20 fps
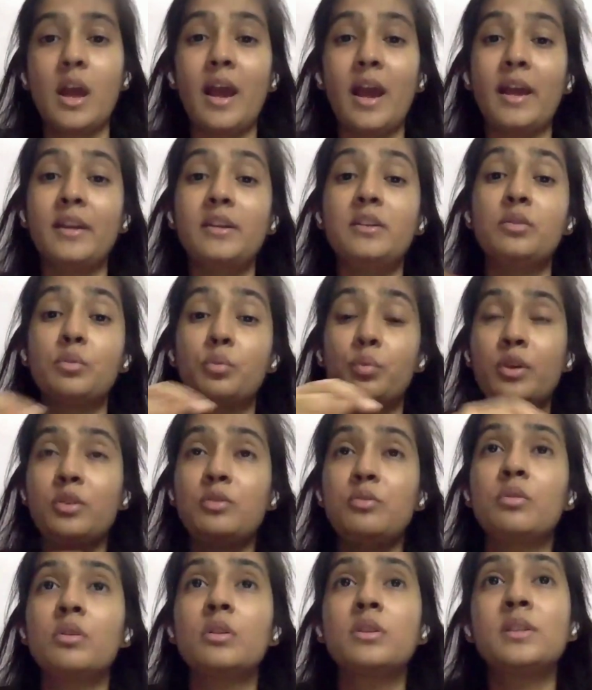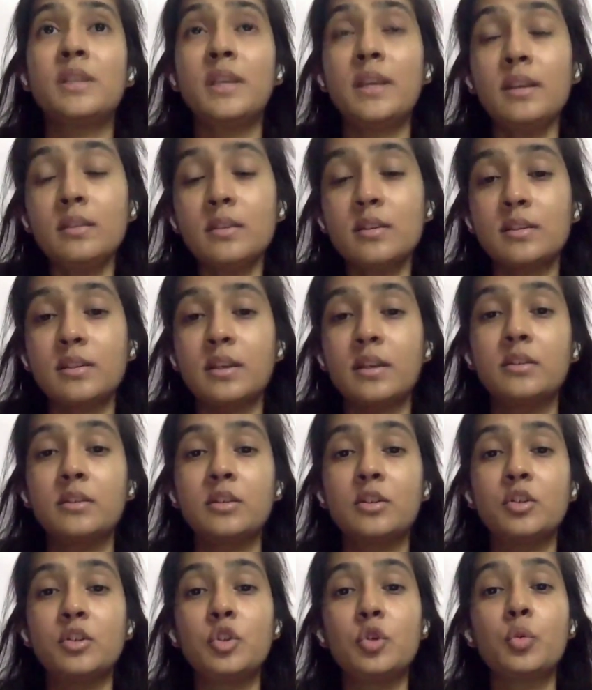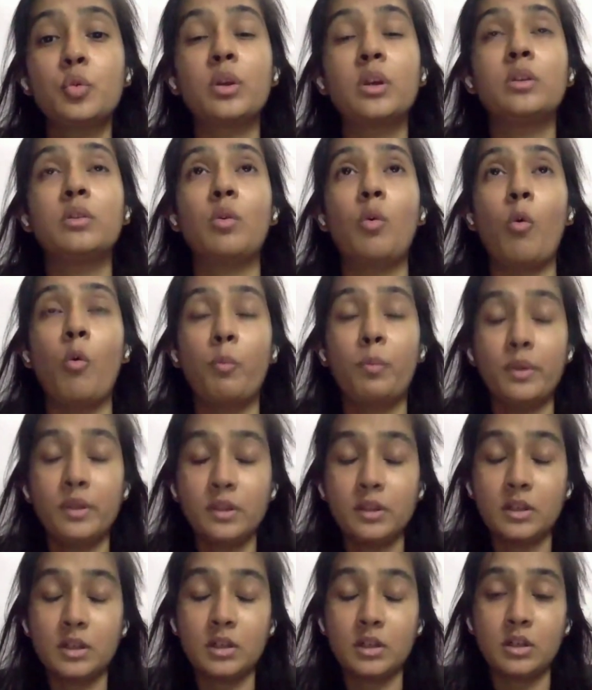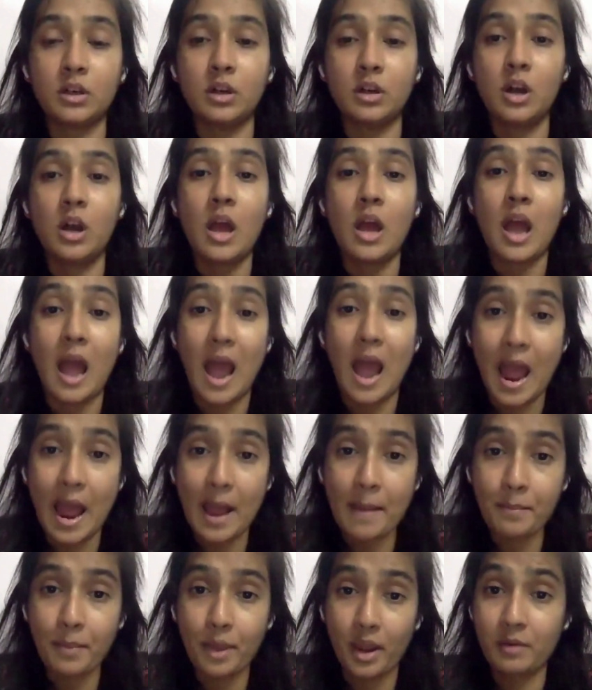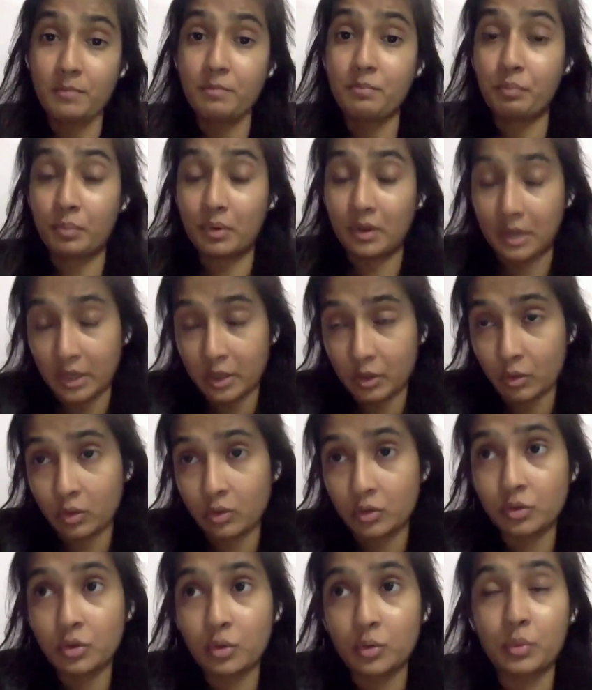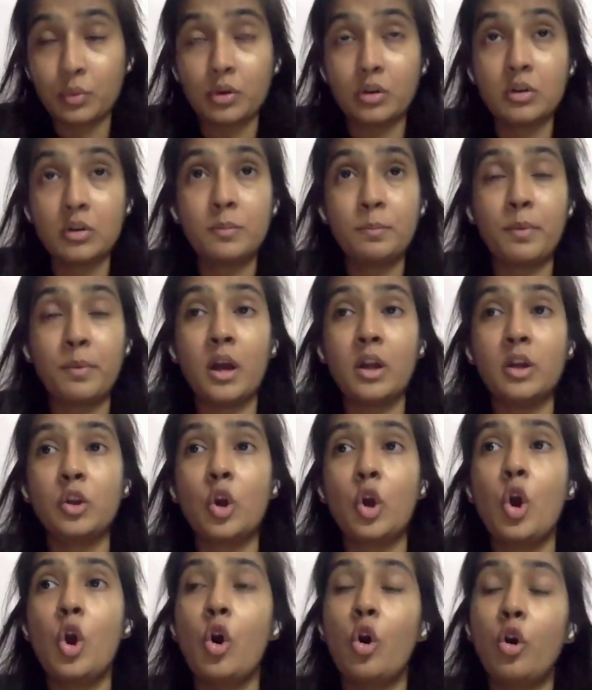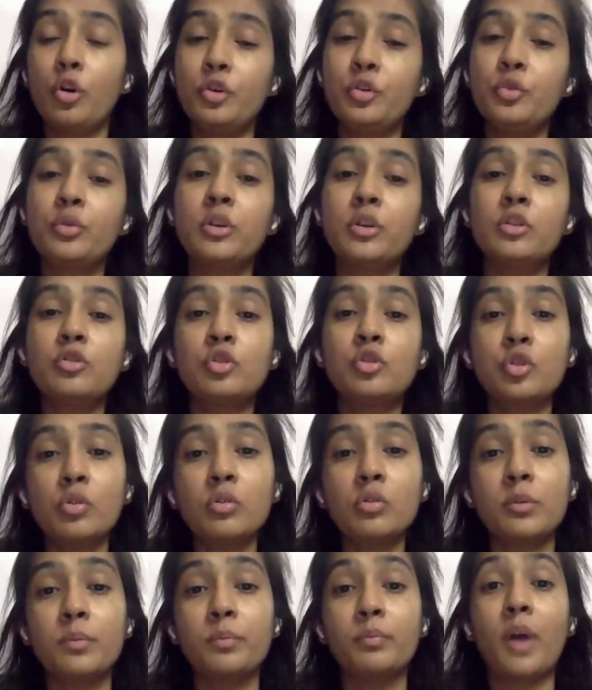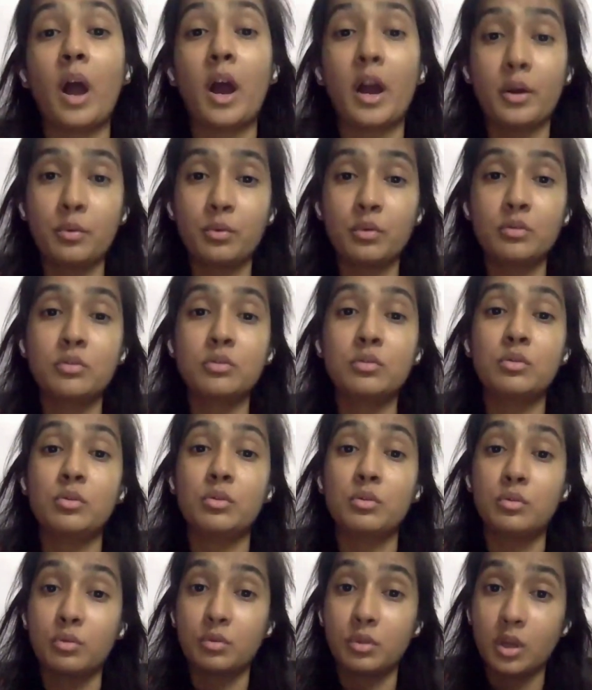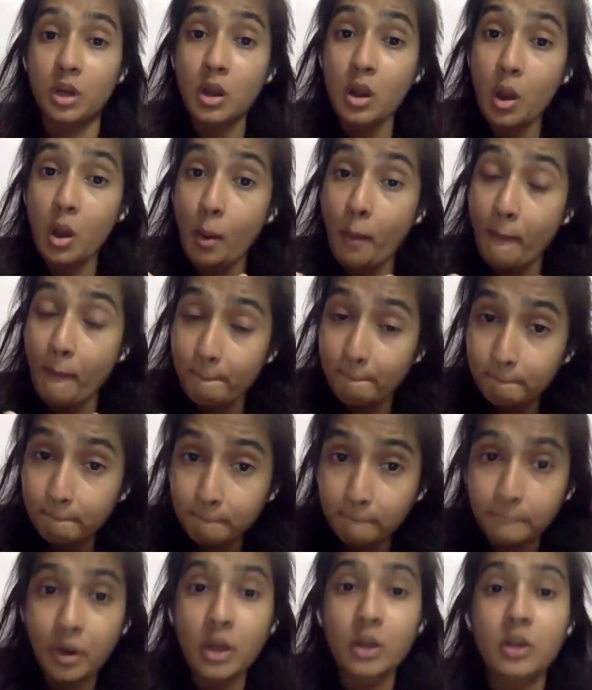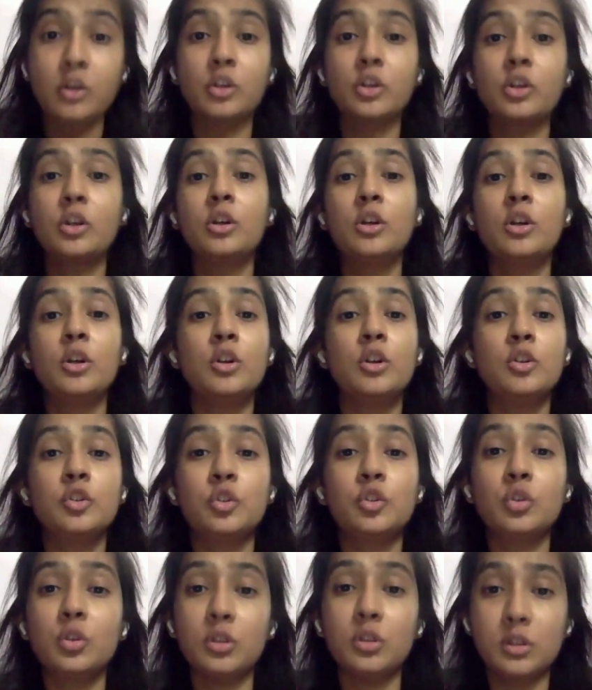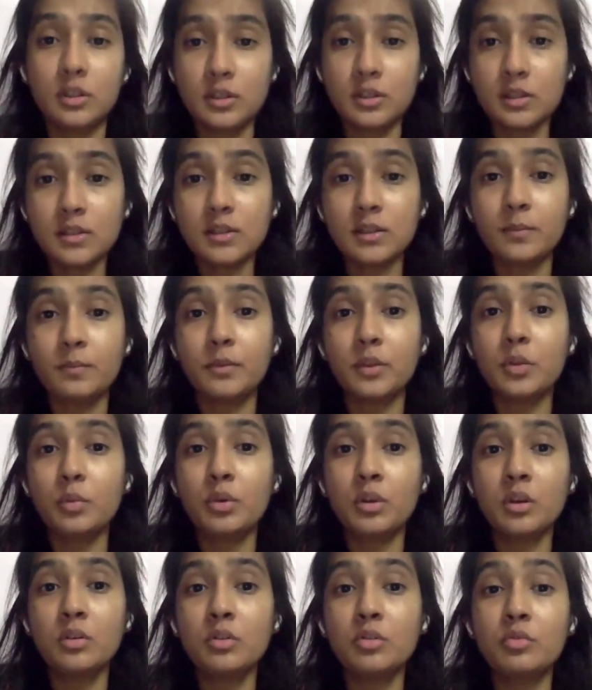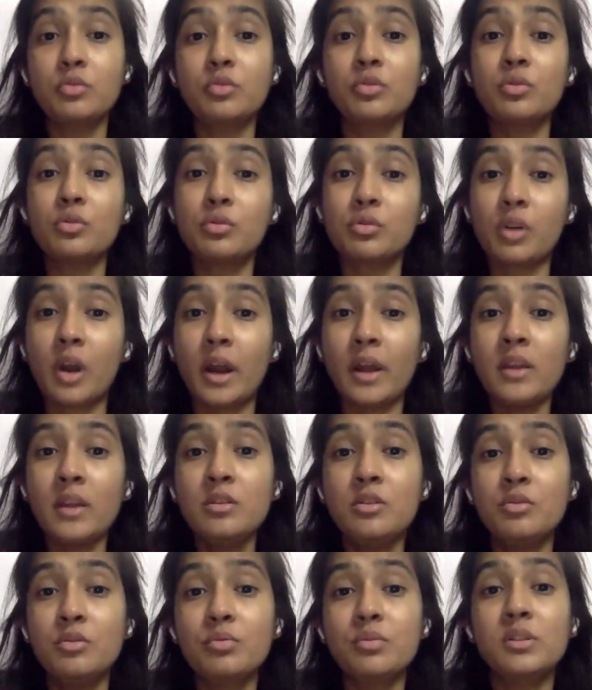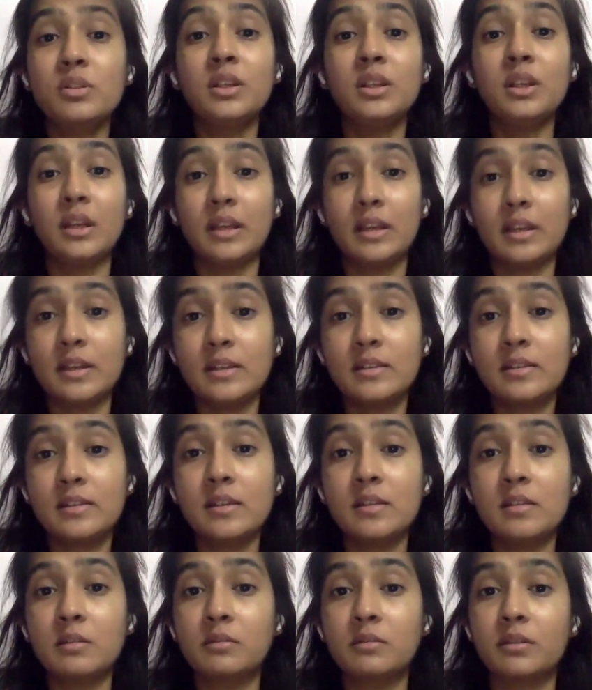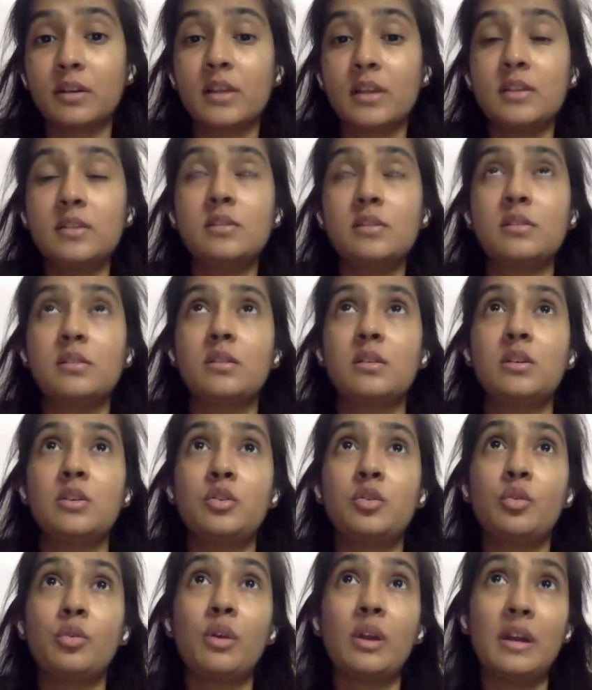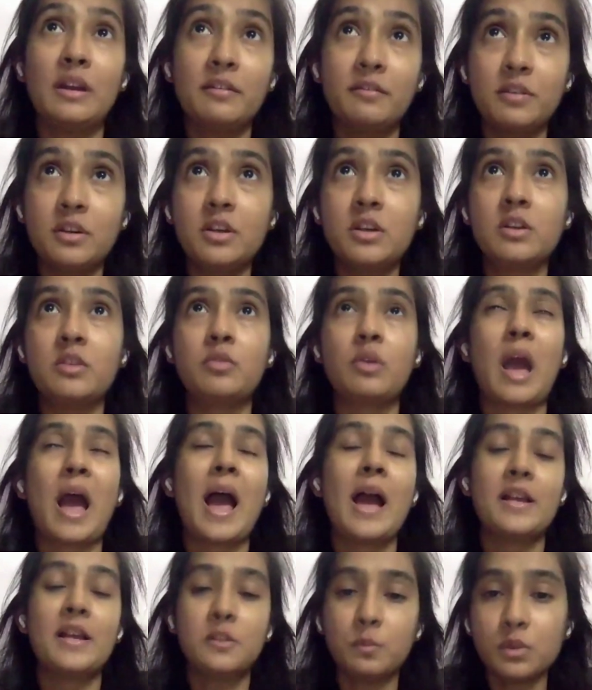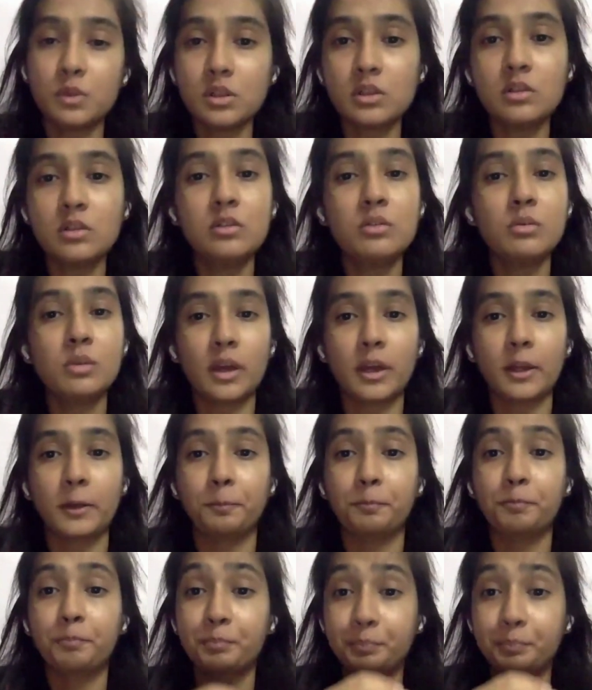And when you're saying the sentence, you can open the app and click onto the word park, or you can show him, I want to go to the park. So this is something we can use. So try using AAC device in your everyday as much as you can.